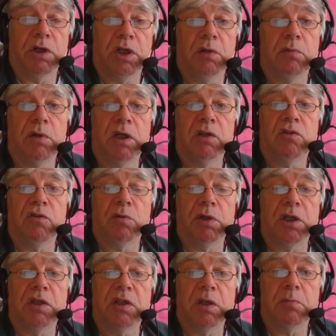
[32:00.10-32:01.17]
anywhere, do
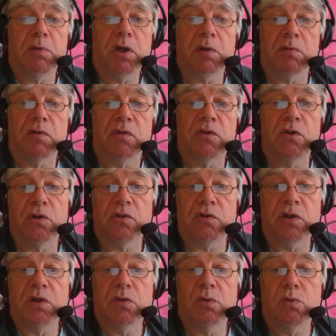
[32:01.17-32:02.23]
anything bike with
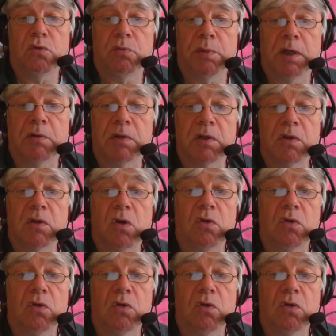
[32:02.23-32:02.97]
30 horsepower.